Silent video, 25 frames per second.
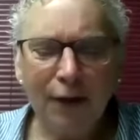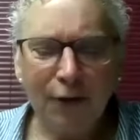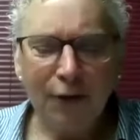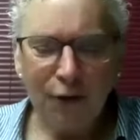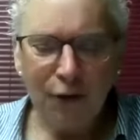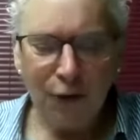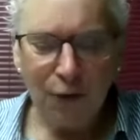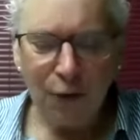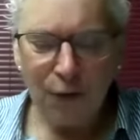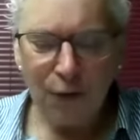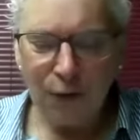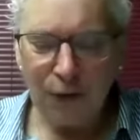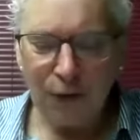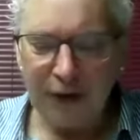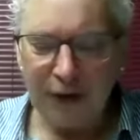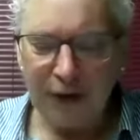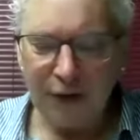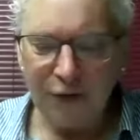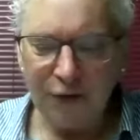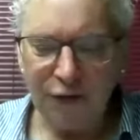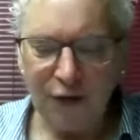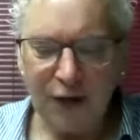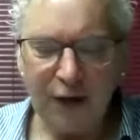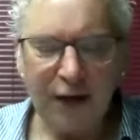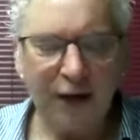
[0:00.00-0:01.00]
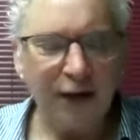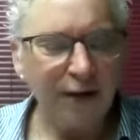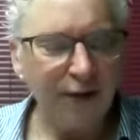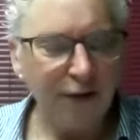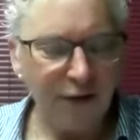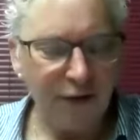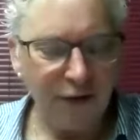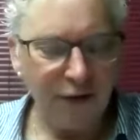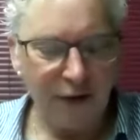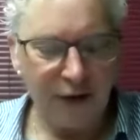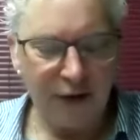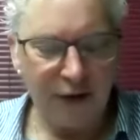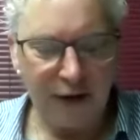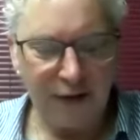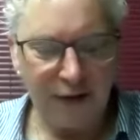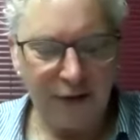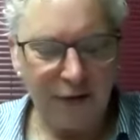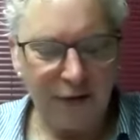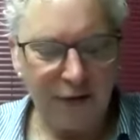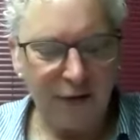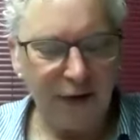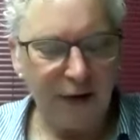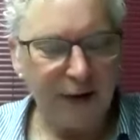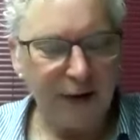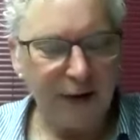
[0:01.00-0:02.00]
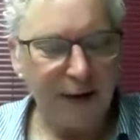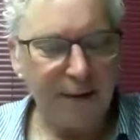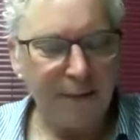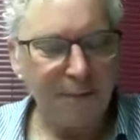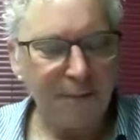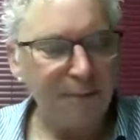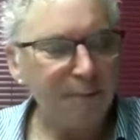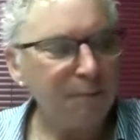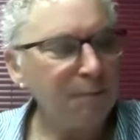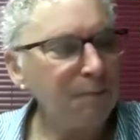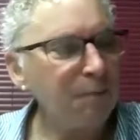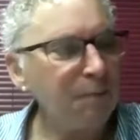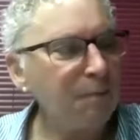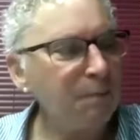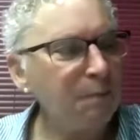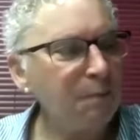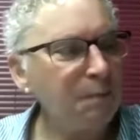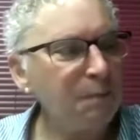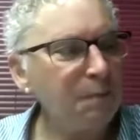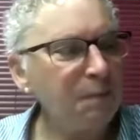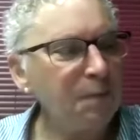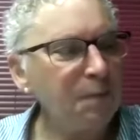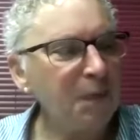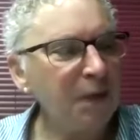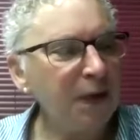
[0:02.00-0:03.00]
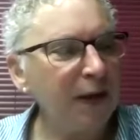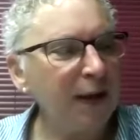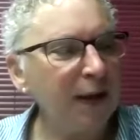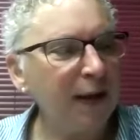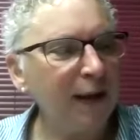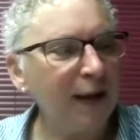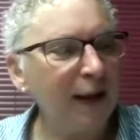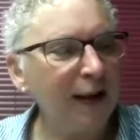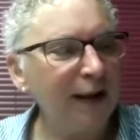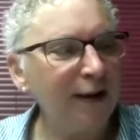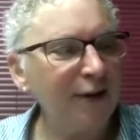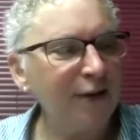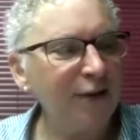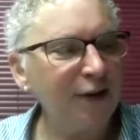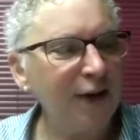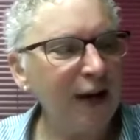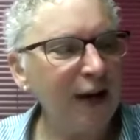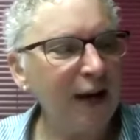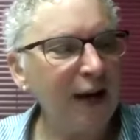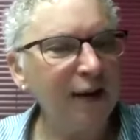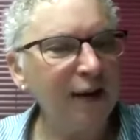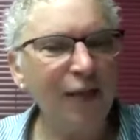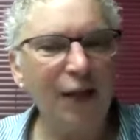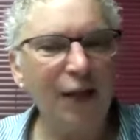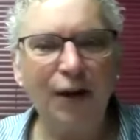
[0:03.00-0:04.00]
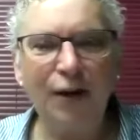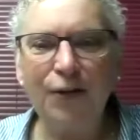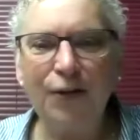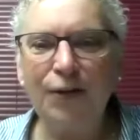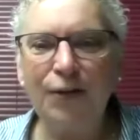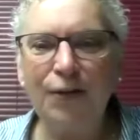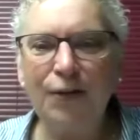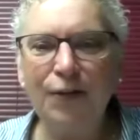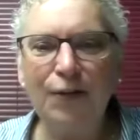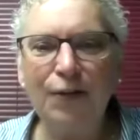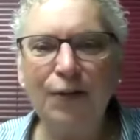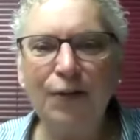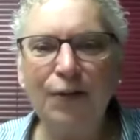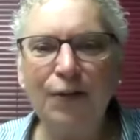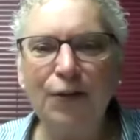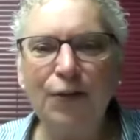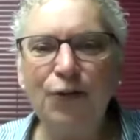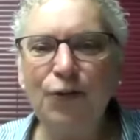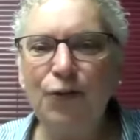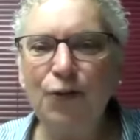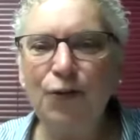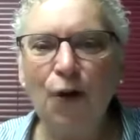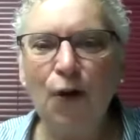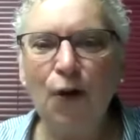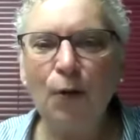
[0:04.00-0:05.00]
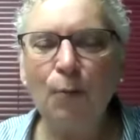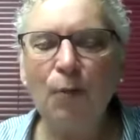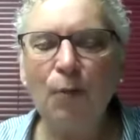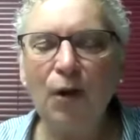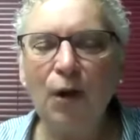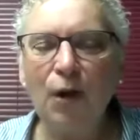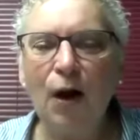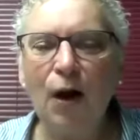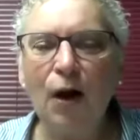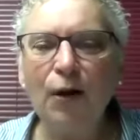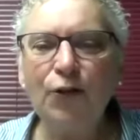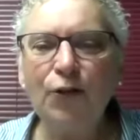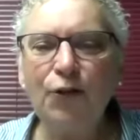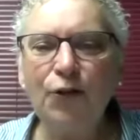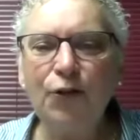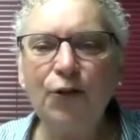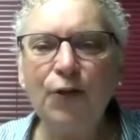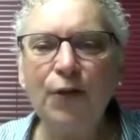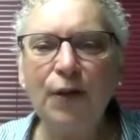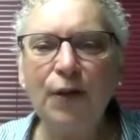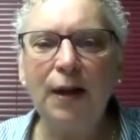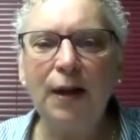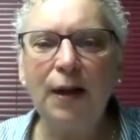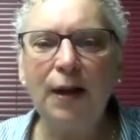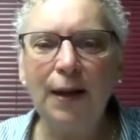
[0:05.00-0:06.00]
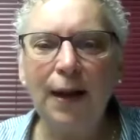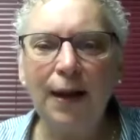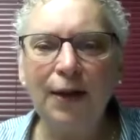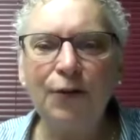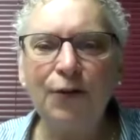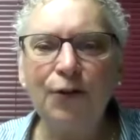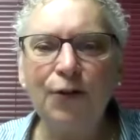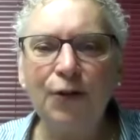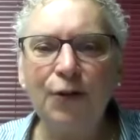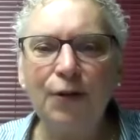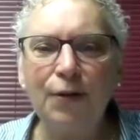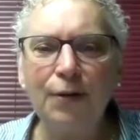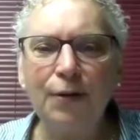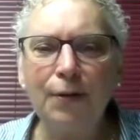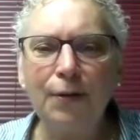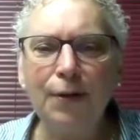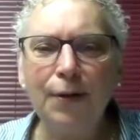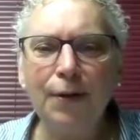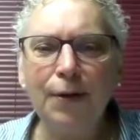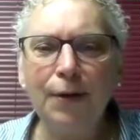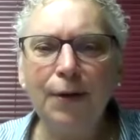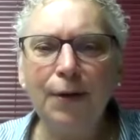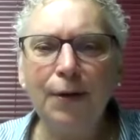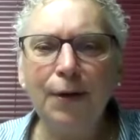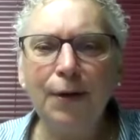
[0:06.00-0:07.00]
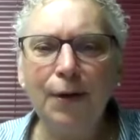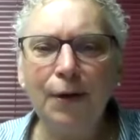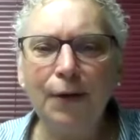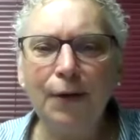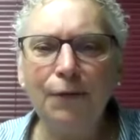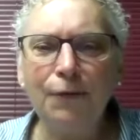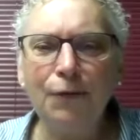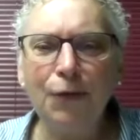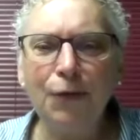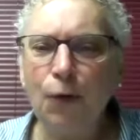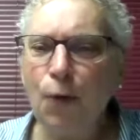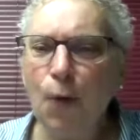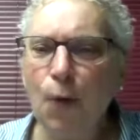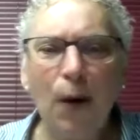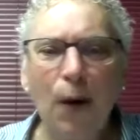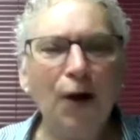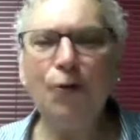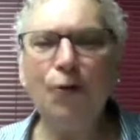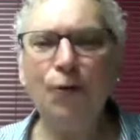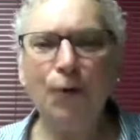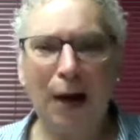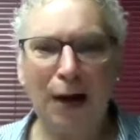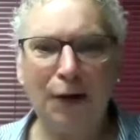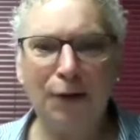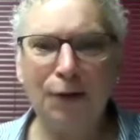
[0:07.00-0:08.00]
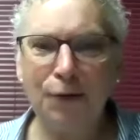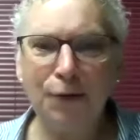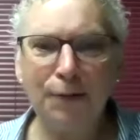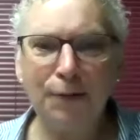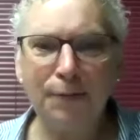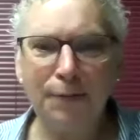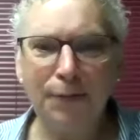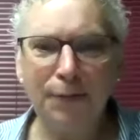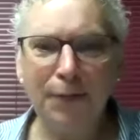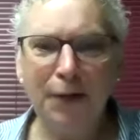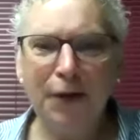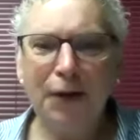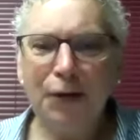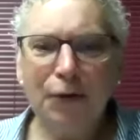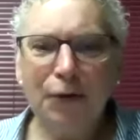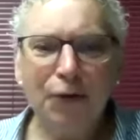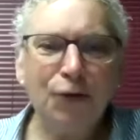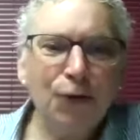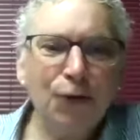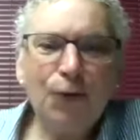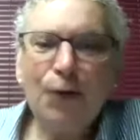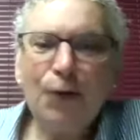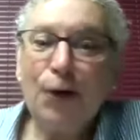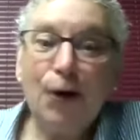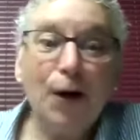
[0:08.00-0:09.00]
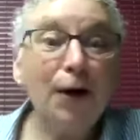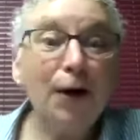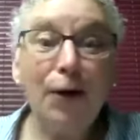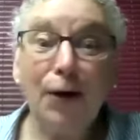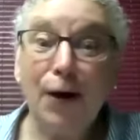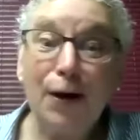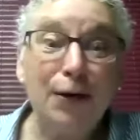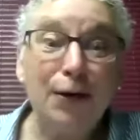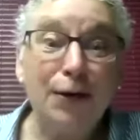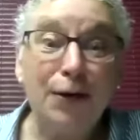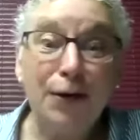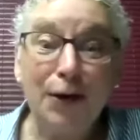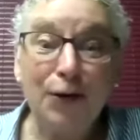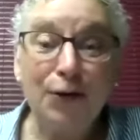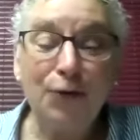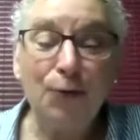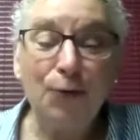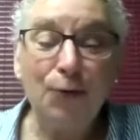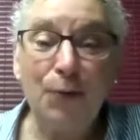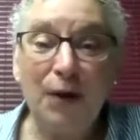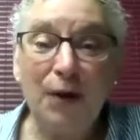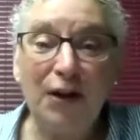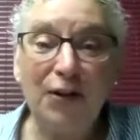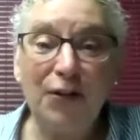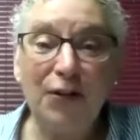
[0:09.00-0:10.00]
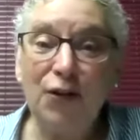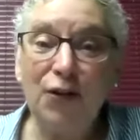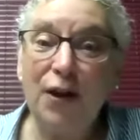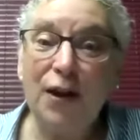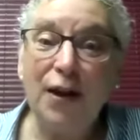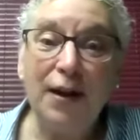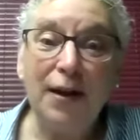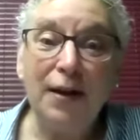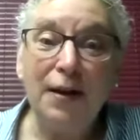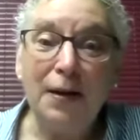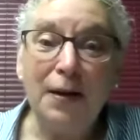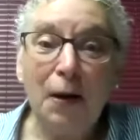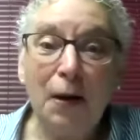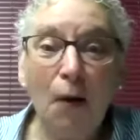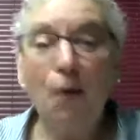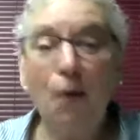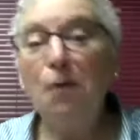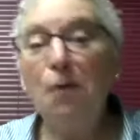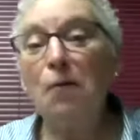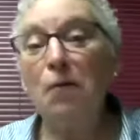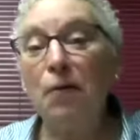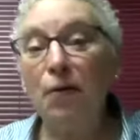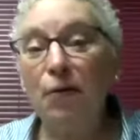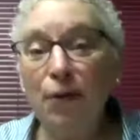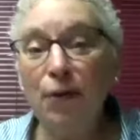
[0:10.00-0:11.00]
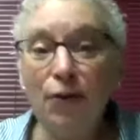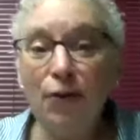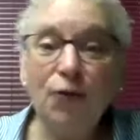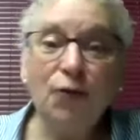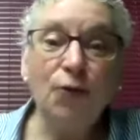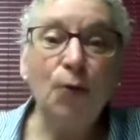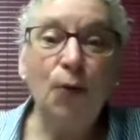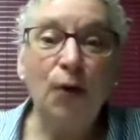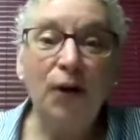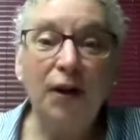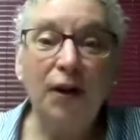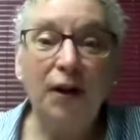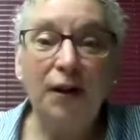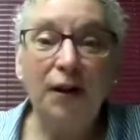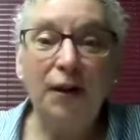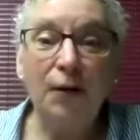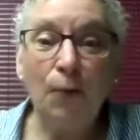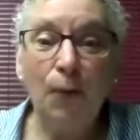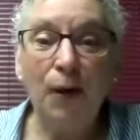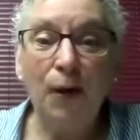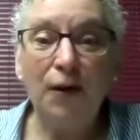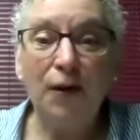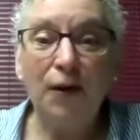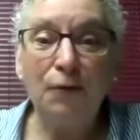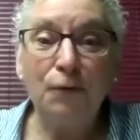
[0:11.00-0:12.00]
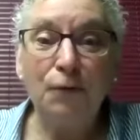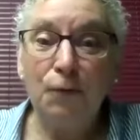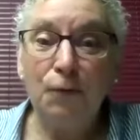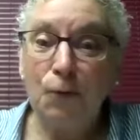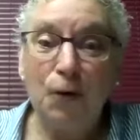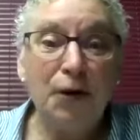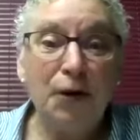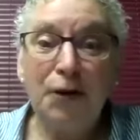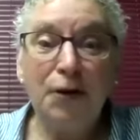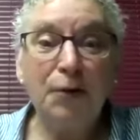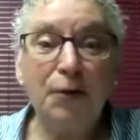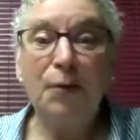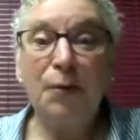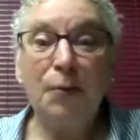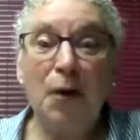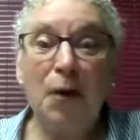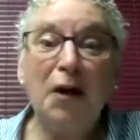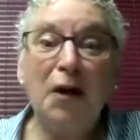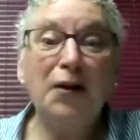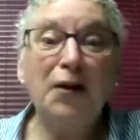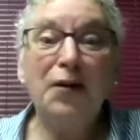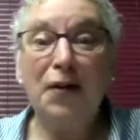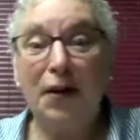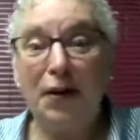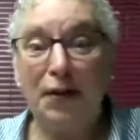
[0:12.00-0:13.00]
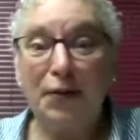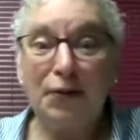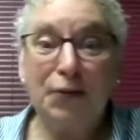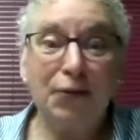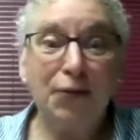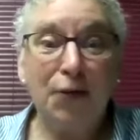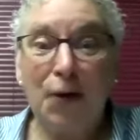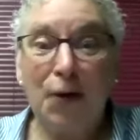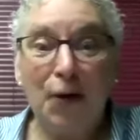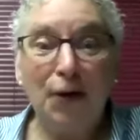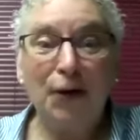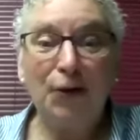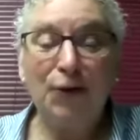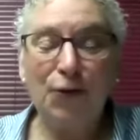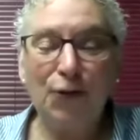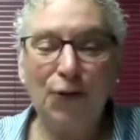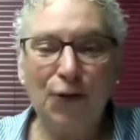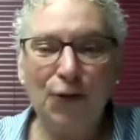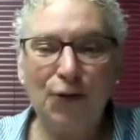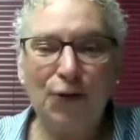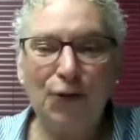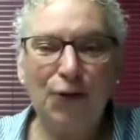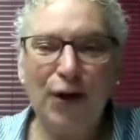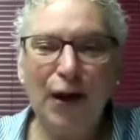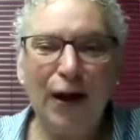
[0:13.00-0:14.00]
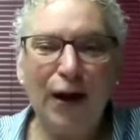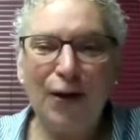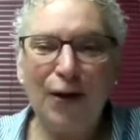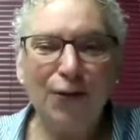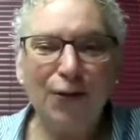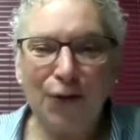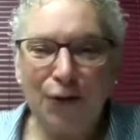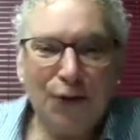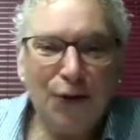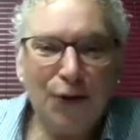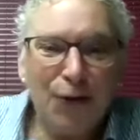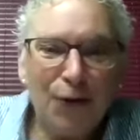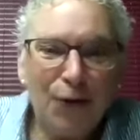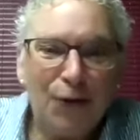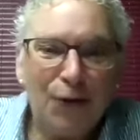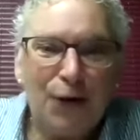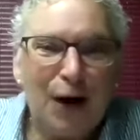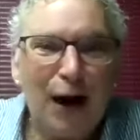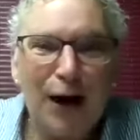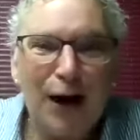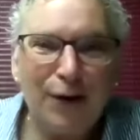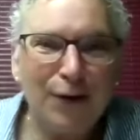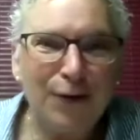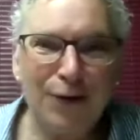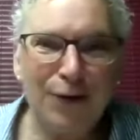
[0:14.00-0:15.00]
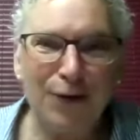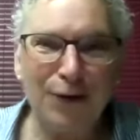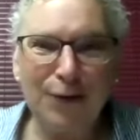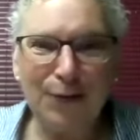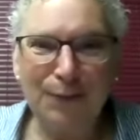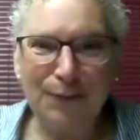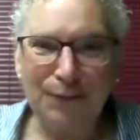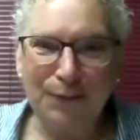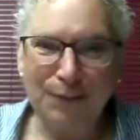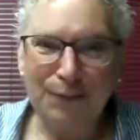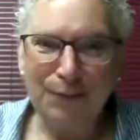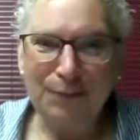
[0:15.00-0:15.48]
So in a sense, it's like saying that this song belongs collection of the choir director. So in our context, we might say, oh, this is one of Wendy Bavante's songs that she has in her files.